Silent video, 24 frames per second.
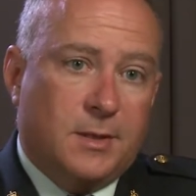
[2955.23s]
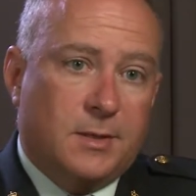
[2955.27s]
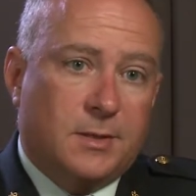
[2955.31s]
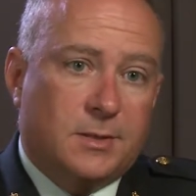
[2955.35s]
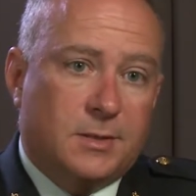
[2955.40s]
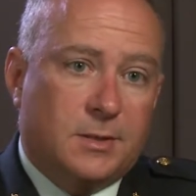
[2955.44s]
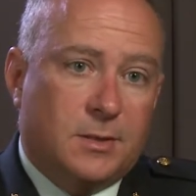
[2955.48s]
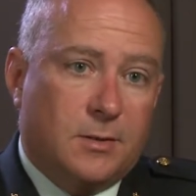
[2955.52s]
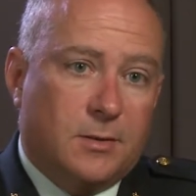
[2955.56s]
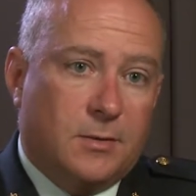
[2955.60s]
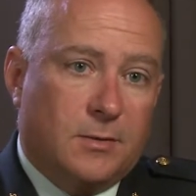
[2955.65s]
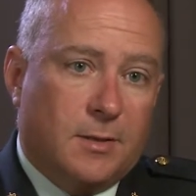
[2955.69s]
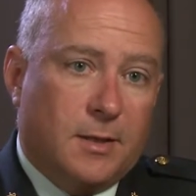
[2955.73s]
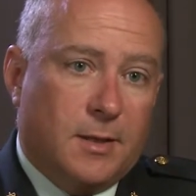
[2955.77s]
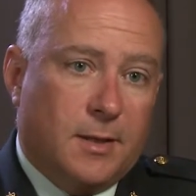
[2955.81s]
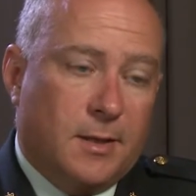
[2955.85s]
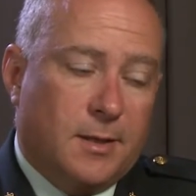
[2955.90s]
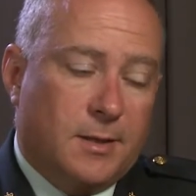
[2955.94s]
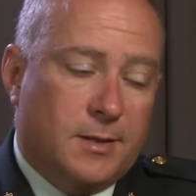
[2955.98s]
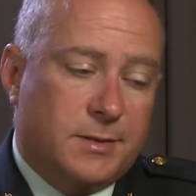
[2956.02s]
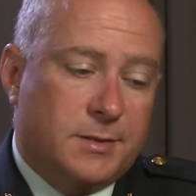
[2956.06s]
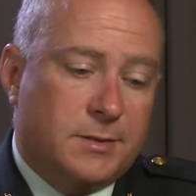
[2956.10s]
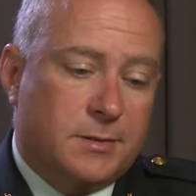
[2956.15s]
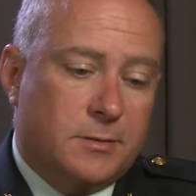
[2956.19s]
So
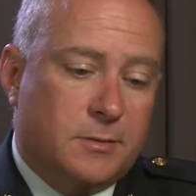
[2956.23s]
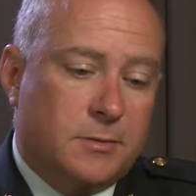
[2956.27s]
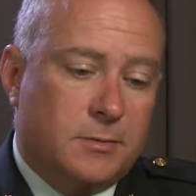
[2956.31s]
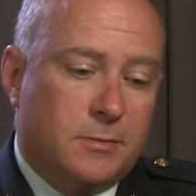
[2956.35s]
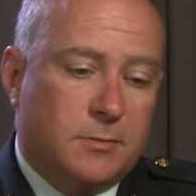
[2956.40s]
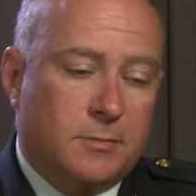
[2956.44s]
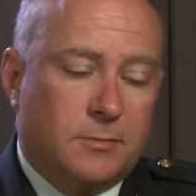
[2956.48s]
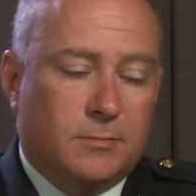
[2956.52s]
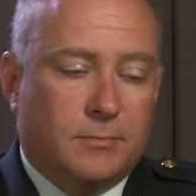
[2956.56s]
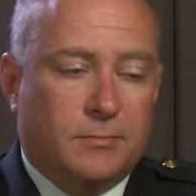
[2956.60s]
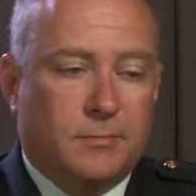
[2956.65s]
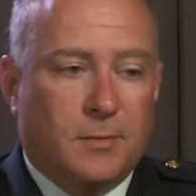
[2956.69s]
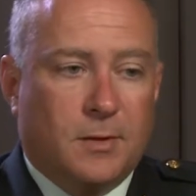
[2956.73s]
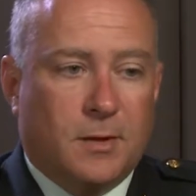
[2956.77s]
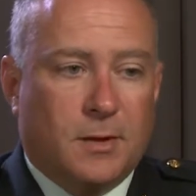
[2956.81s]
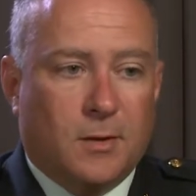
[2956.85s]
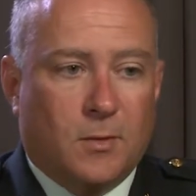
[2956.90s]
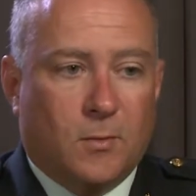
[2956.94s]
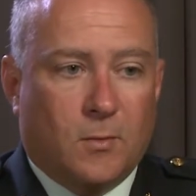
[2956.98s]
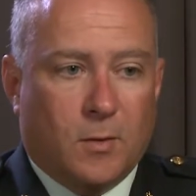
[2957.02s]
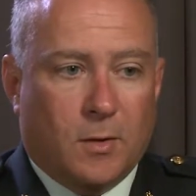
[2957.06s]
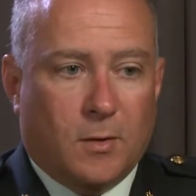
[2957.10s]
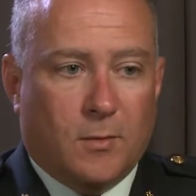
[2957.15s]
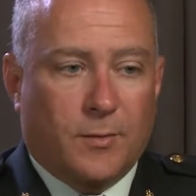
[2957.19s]

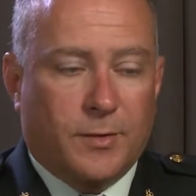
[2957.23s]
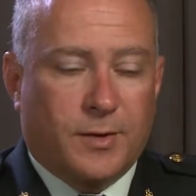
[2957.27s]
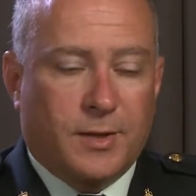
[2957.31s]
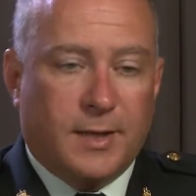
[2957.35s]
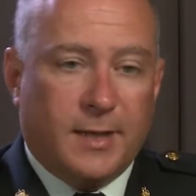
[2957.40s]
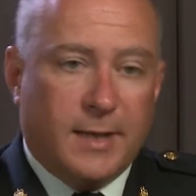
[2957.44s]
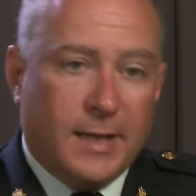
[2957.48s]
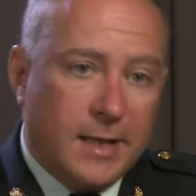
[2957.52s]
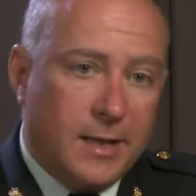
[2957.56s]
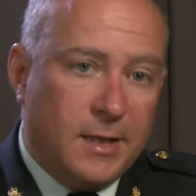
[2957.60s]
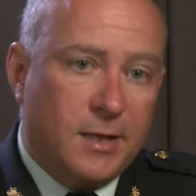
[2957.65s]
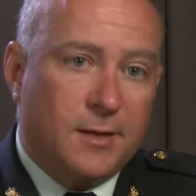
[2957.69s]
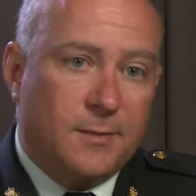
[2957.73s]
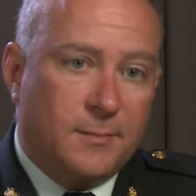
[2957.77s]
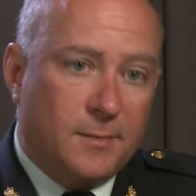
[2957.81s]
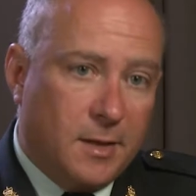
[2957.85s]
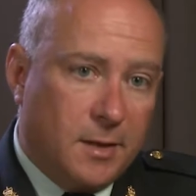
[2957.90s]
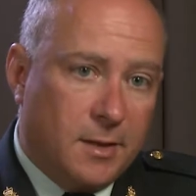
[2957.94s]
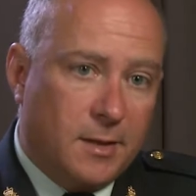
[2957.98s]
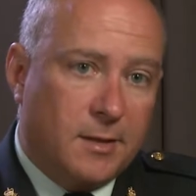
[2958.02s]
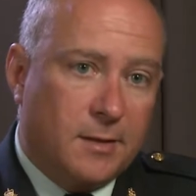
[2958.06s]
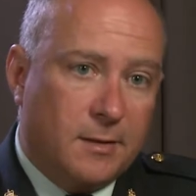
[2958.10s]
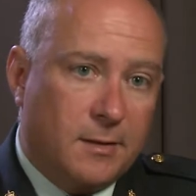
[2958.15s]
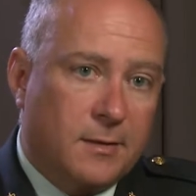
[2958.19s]
work with Canadian
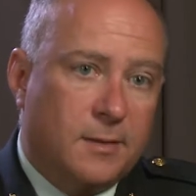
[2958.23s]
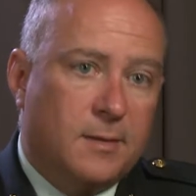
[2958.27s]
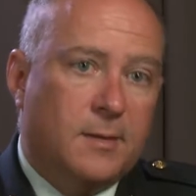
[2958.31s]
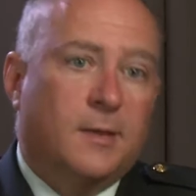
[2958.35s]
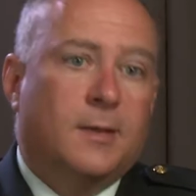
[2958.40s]
media,